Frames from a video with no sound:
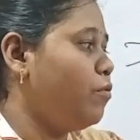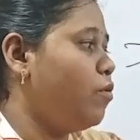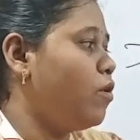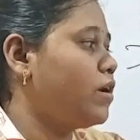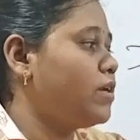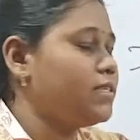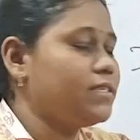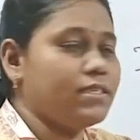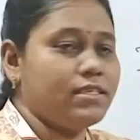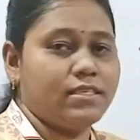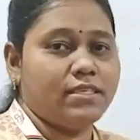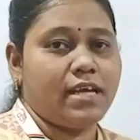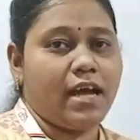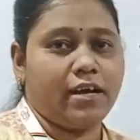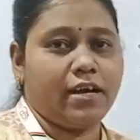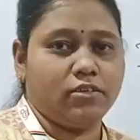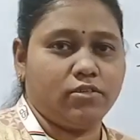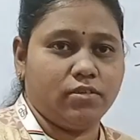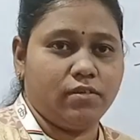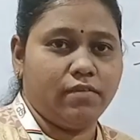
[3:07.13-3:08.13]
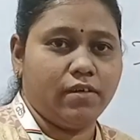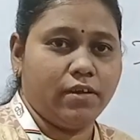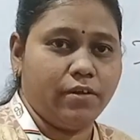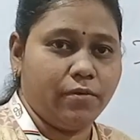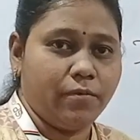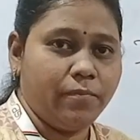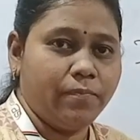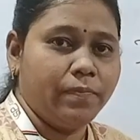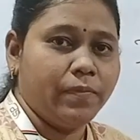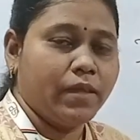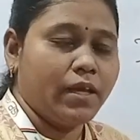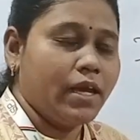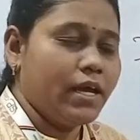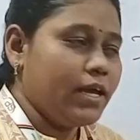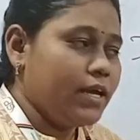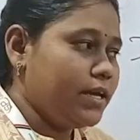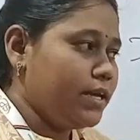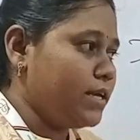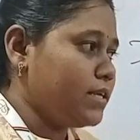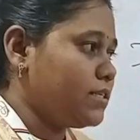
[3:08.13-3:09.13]
What is this actual value?
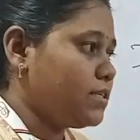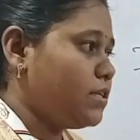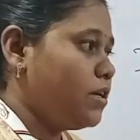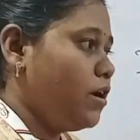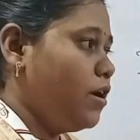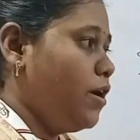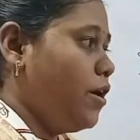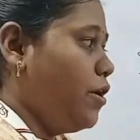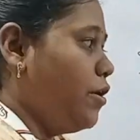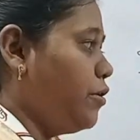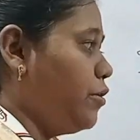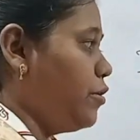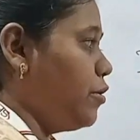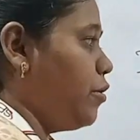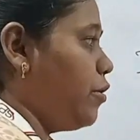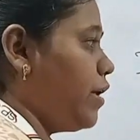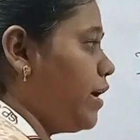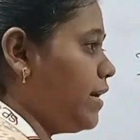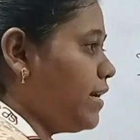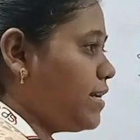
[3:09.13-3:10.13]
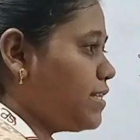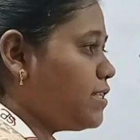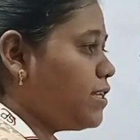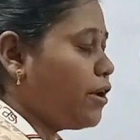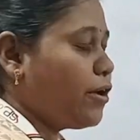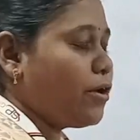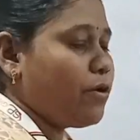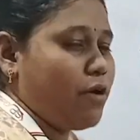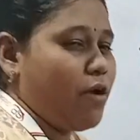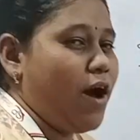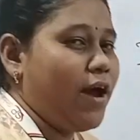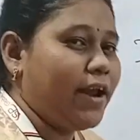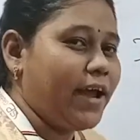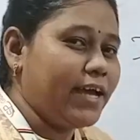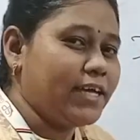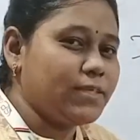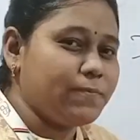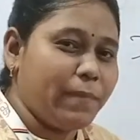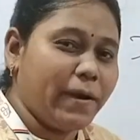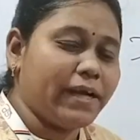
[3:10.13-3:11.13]
Yes, during testing you are
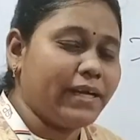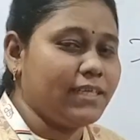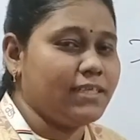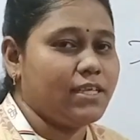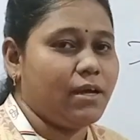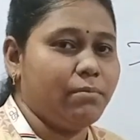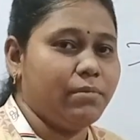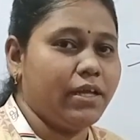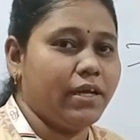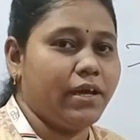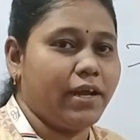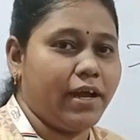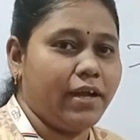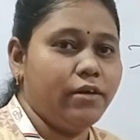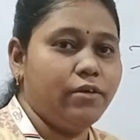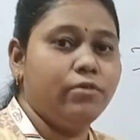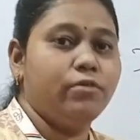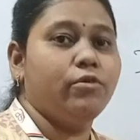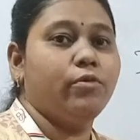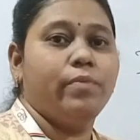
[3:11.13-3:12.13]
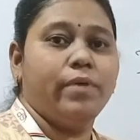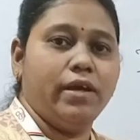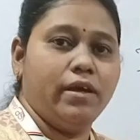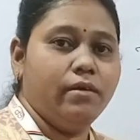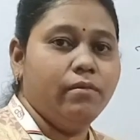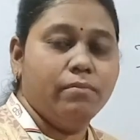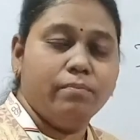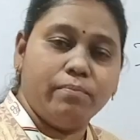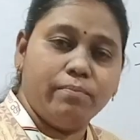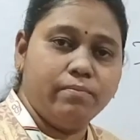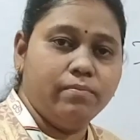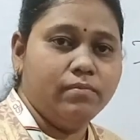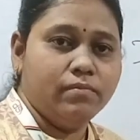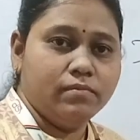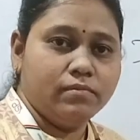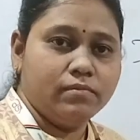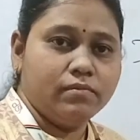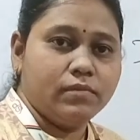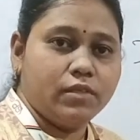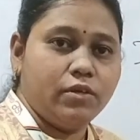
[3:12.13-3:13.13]
expecting something, right, to be
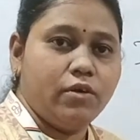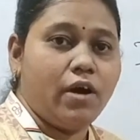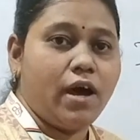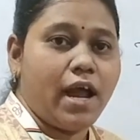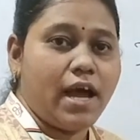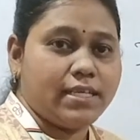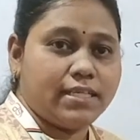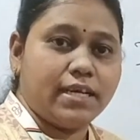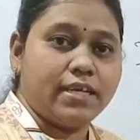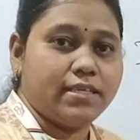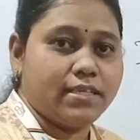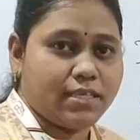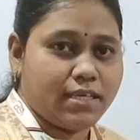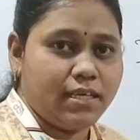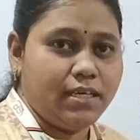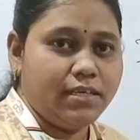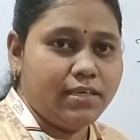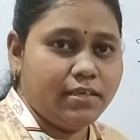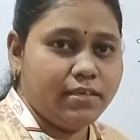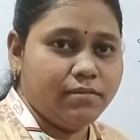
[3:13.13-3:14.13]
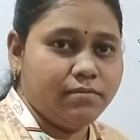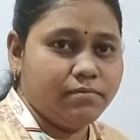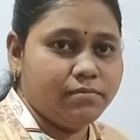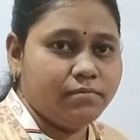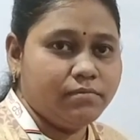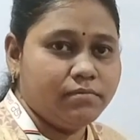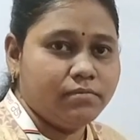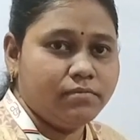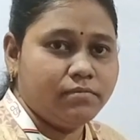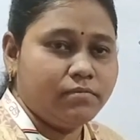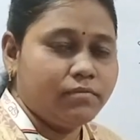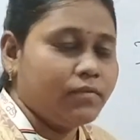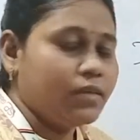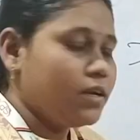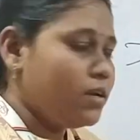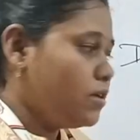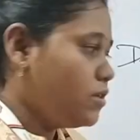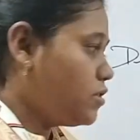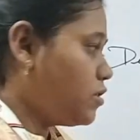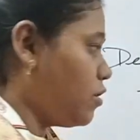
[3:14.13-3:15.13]
here as a result.
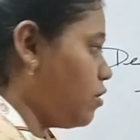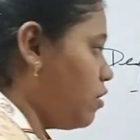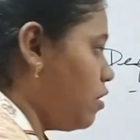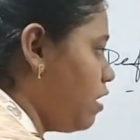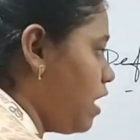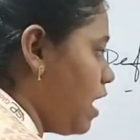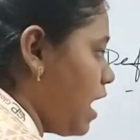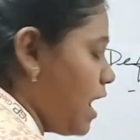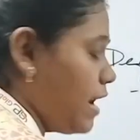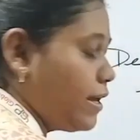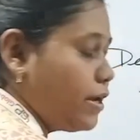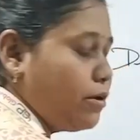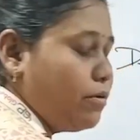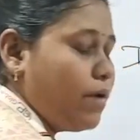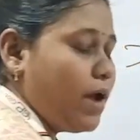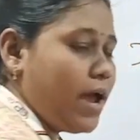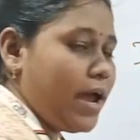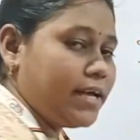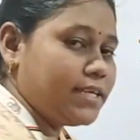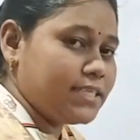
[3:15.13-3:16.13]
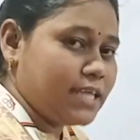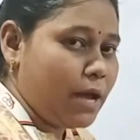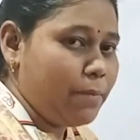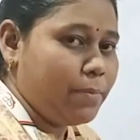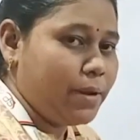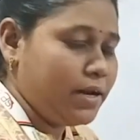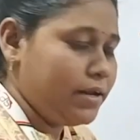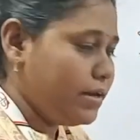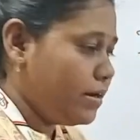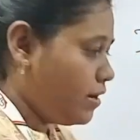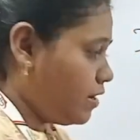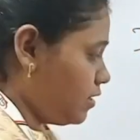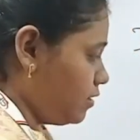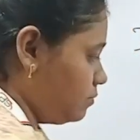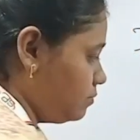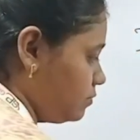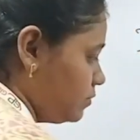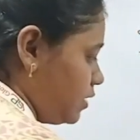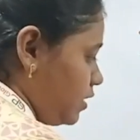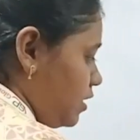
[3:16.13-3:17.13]
So I'll give an example here.